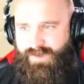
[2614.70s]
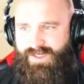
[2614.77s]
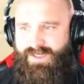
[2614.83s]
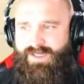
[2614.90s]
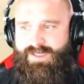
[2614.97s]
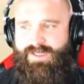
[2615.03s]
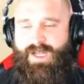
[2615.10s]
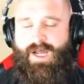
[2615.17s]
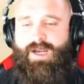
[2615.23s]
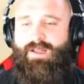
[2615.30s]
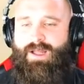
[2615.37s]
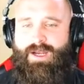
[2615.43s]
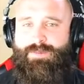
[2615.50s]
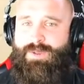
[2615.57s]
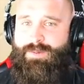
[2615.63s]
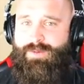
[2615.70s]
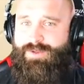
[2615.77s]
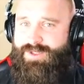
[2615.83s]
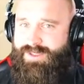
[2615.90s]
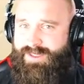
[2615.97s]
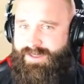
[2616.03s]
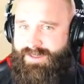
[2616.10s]
because not a lot of people
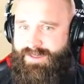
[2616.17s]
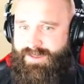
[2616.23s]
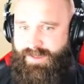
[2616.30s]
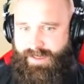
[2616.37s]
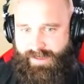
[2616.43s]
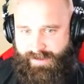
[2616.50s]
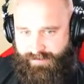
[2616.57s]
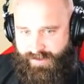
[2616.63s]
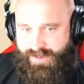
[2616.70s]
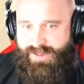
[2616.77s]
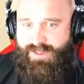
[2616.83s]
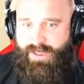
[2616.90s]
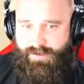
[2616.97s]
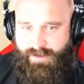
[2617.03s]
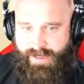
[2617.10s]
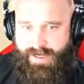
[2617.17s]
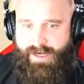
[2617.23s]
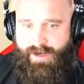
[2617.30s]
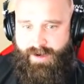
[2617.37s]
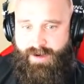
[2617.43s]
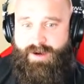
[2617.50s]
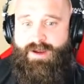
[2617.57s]
just like if they're stuck right
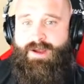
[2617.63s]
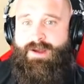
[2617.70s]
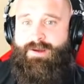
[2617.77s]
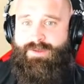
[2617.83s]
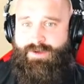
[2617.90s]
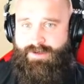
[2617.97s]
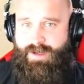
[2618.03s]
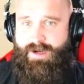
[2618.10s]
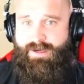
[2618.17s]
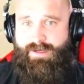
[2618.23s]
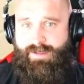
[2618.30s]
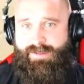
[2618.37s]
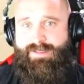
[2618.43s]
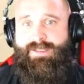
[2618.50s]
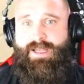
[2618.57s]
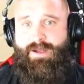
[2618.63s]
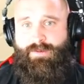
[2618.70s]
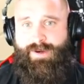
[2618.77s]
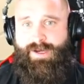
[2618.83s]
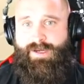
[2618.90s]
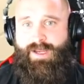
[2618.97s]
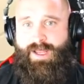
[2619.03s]
here, they're not going to
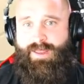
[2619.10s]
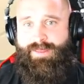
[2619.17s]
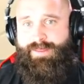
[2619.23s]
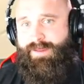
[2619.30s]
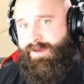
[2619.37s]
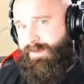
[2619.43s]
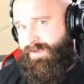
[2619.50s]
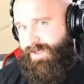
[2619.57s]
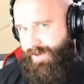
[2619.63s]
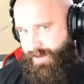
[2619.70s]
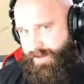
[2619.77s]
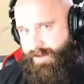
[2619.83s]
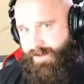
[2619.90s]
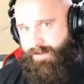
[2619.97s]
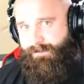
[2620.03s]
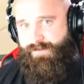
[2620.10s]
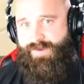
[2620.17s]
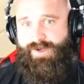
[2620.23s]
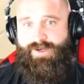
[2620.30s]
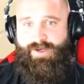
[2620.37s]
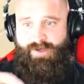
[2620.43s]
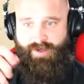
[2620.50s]
accelerate and then turn.
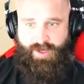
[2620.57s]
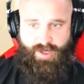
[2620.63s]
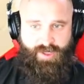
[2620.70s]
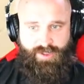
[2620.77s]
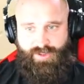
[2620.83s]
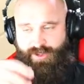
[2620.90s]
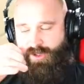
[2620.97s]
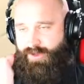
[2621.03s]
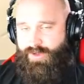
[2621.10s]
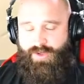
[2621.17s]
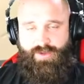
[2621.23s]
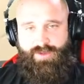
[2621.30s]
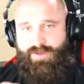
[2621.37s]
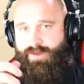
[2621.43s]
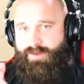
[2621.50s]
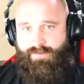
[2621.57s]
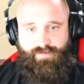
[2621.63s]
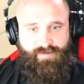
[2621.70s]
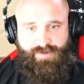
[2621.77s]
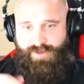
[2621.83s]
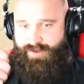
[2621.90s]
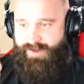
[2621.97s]
They're going to turn those
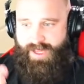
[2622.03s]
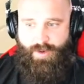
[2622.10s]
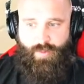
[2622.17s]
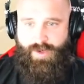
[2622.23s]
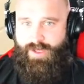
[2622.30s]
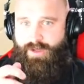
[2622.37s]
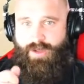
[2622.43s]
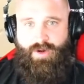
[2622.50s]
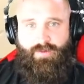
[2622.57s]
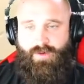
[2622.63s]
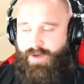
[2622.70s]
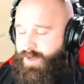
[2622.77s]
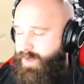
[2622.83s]
turn that wheel over,